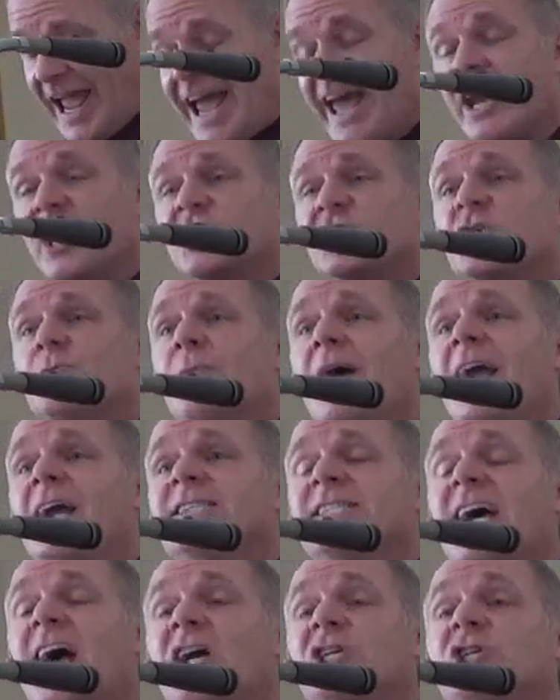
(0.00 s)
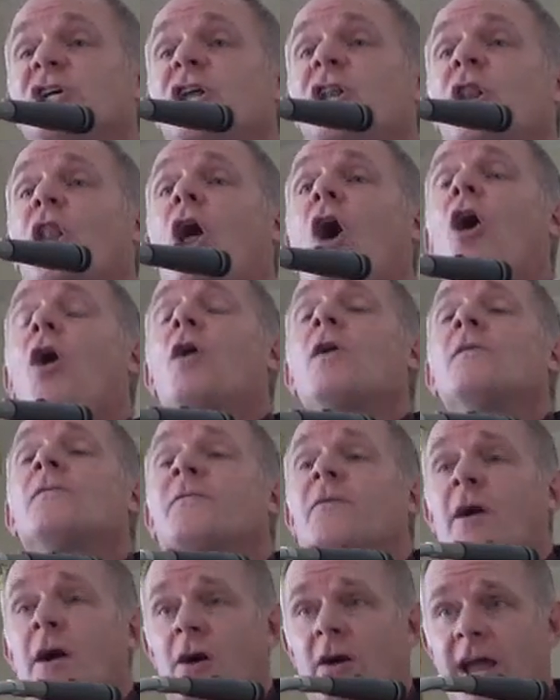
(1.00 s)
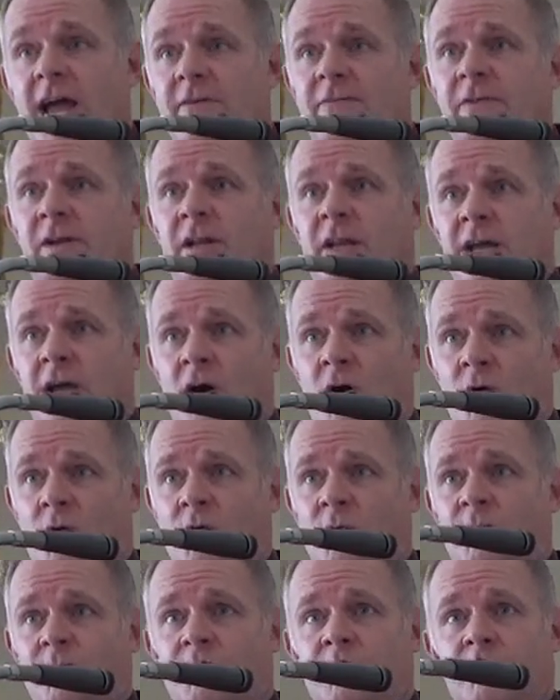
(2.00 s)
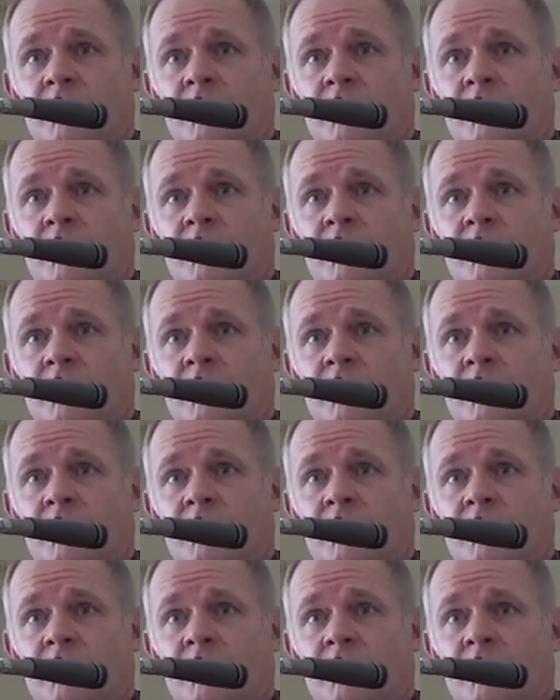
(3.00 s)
and it should make us actually long for our heavenly home.